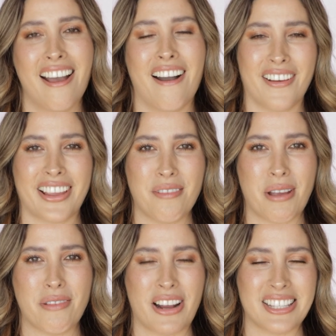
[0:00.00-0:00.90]
Okay,
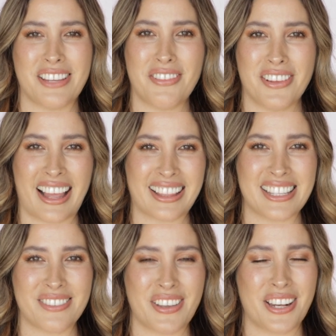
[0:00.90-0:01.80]
my friends, if you like
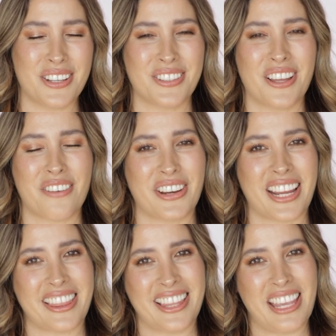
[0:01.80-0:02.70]
this video, do not
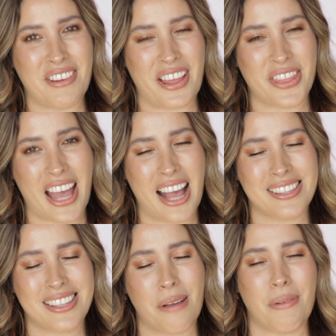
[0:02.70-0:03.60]
forget give it a
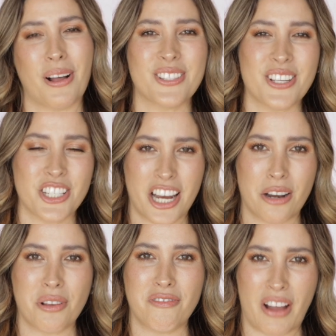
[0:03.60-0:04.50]
thumbs up. Also
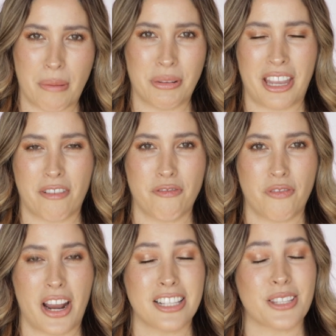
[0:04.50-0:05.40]
share with family and
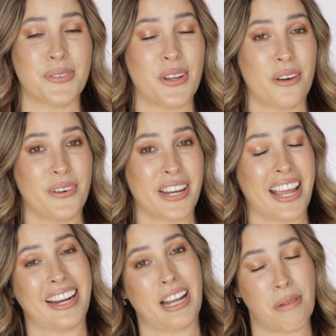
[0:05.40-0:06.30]
friends. Do not
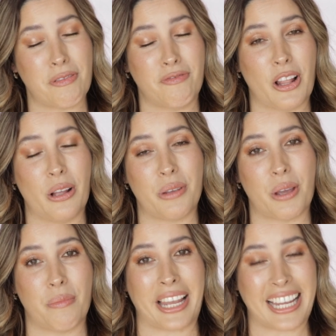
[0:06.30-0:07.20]
forget and come and follow
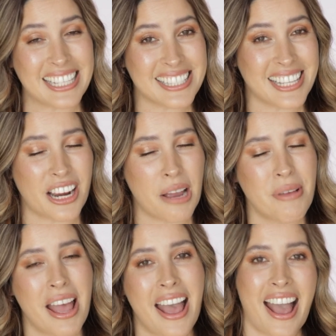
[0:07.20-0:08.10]
me on my
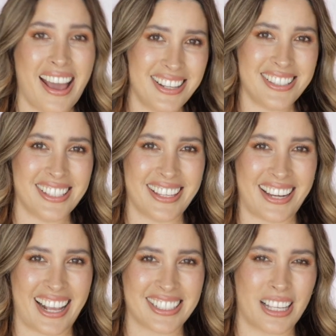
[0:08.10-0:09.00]
Instagram. And until the
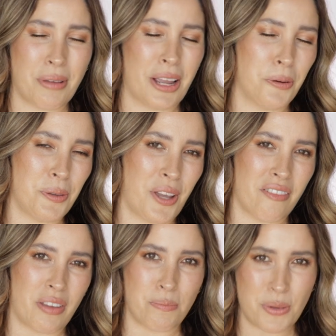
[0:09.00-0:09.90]
next time, I hope you
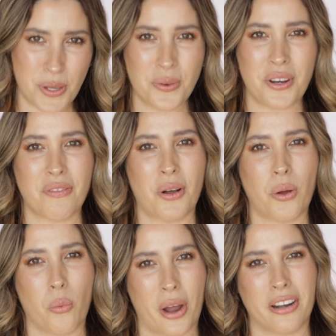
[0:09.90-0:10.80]
have a
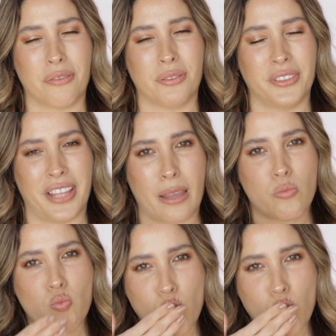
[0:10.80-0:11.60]
beautiful, wonderful day.